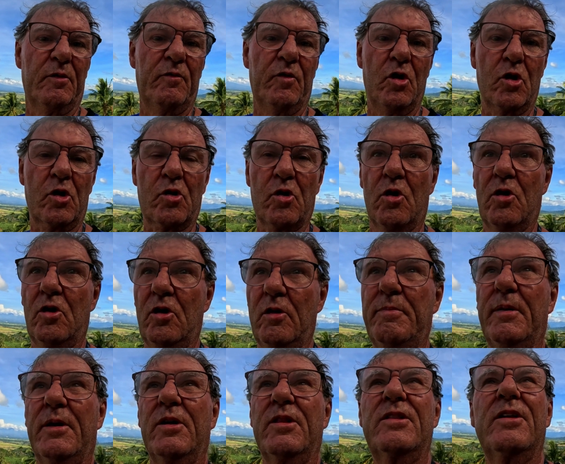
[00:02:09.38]
of local,
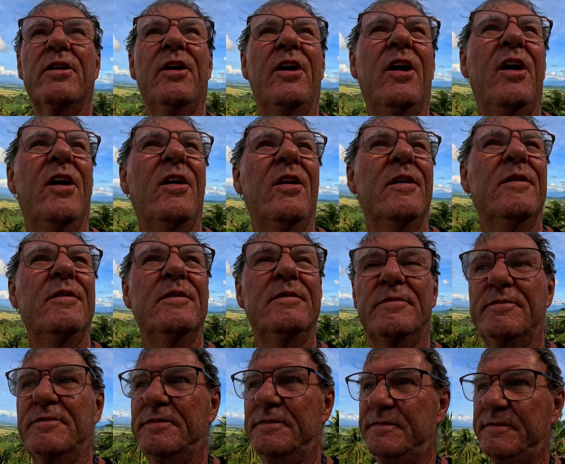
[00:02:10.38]
but
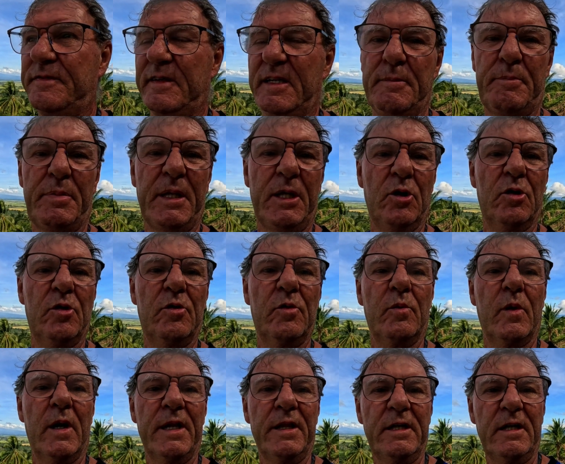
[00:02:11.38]
Filipino,
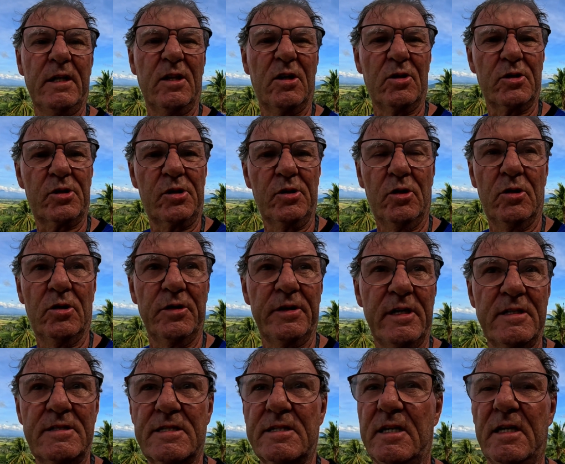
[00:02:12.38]
when they don't know,
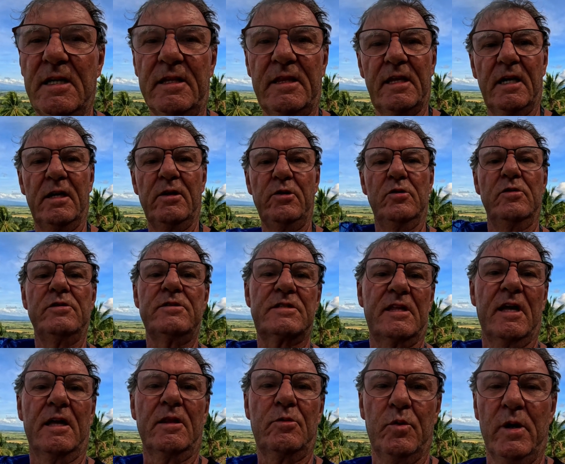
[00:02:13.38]
they still tell you it's
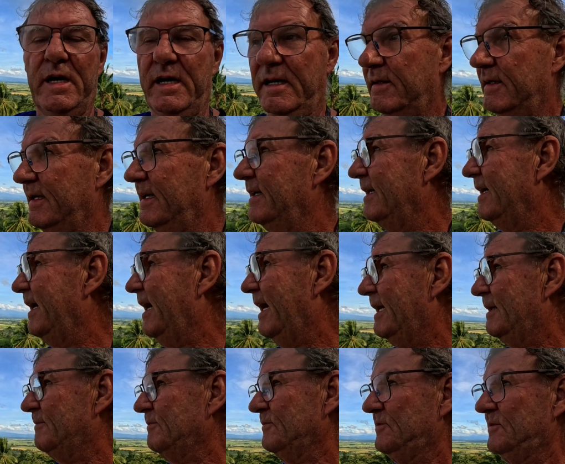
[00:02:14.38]
that way.
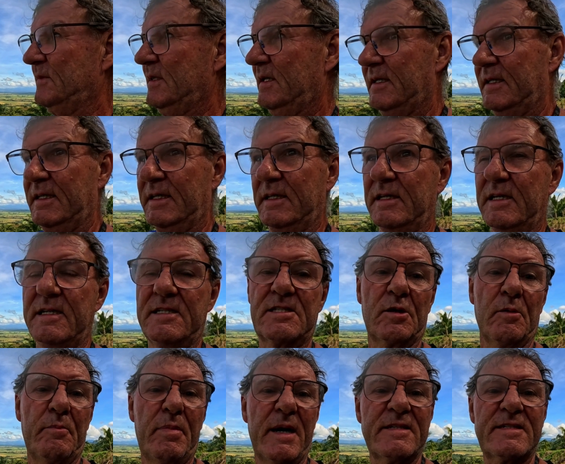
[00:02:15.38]
It's
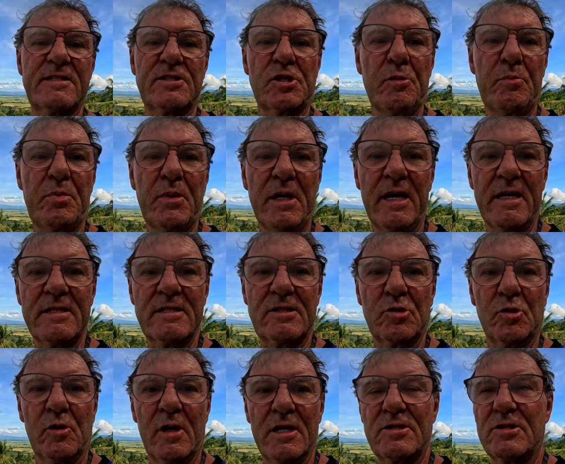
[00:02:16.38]
the best GPS
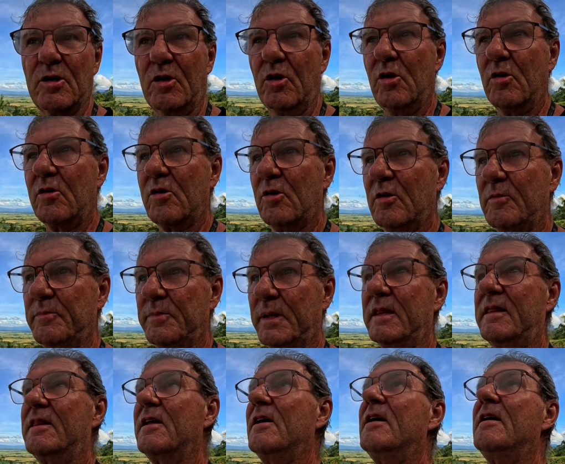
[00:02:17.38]
to ask the local,
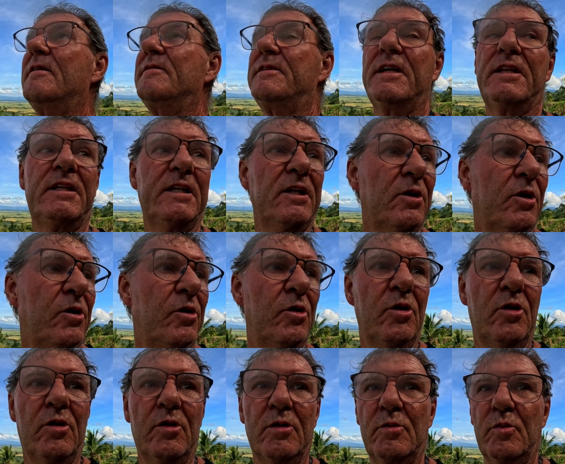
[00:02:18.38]
but they didn't
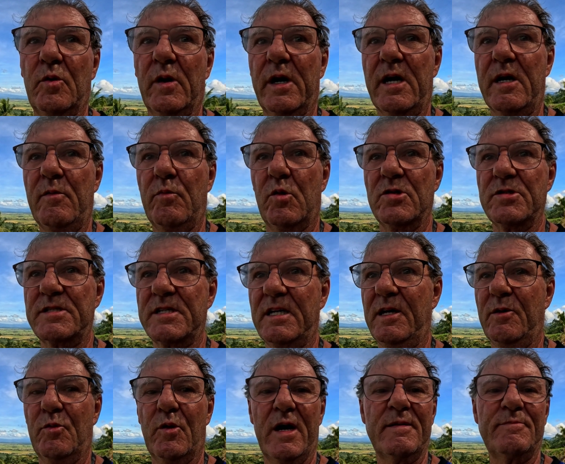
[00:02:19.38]
know where he was
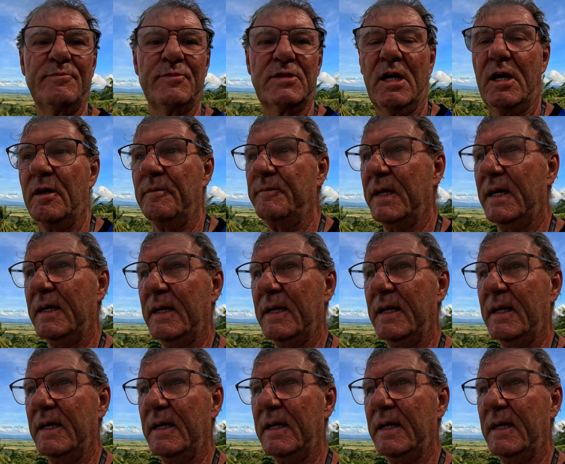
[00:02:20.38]
anyway. So,